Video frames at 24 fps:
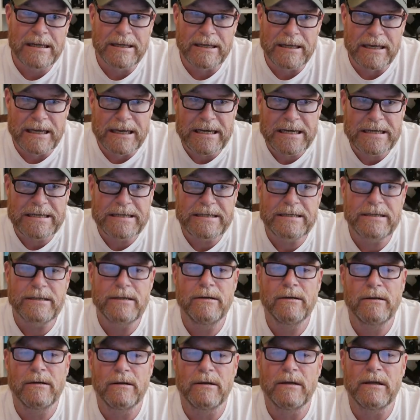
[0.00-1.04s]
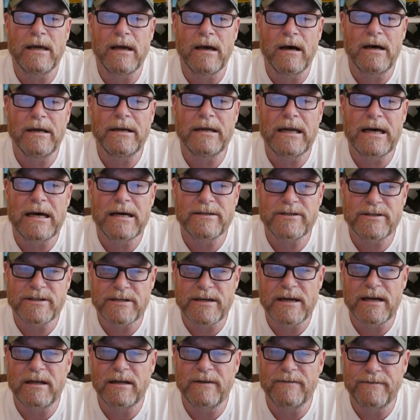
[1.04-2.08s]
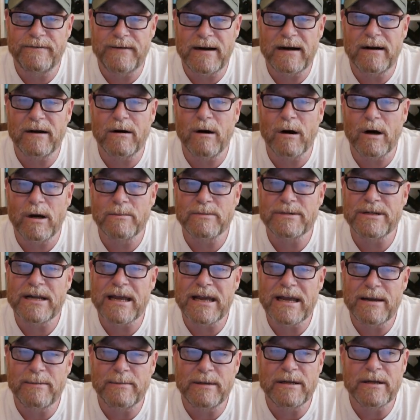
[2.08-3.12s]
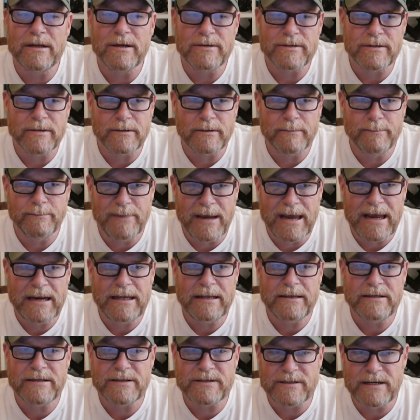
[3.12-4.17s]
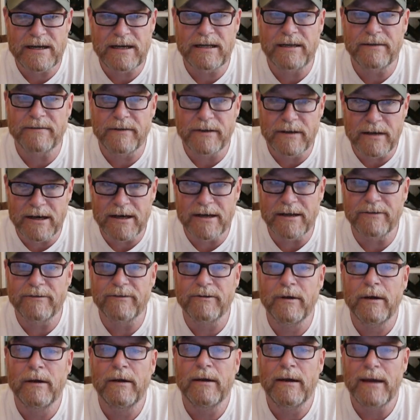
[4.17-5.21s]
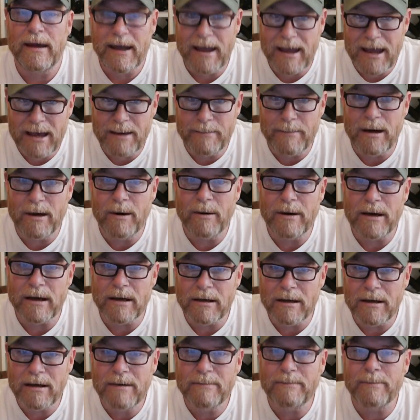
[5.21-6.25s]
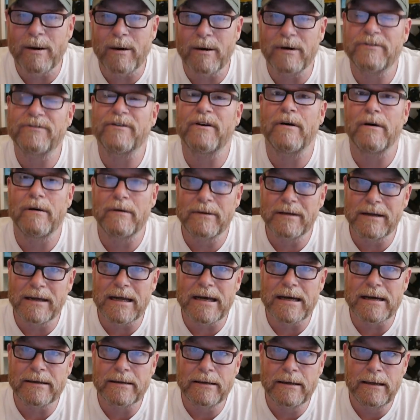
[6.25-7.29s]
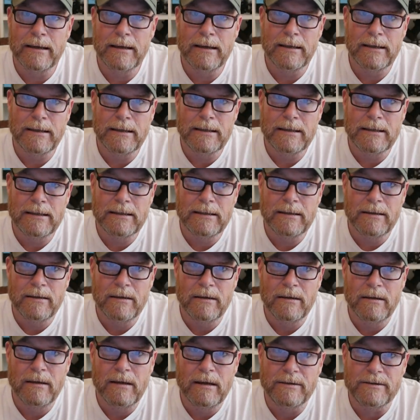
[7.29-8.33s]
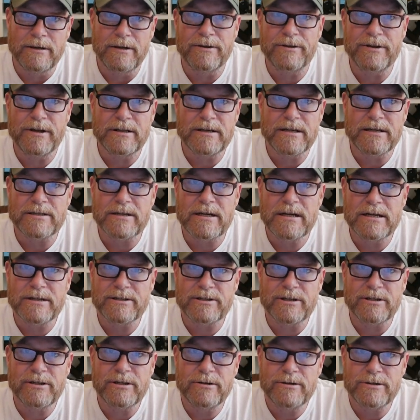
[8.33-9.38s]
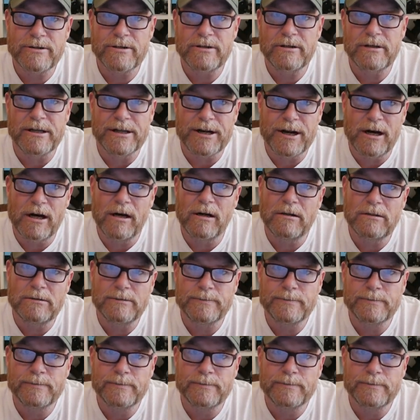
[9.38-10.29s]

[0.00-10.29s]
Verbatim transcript: end the online sale of firearms and ammunition, banning the sale of guns, ammo, and gun parts online. Do you think that's constitutional at all?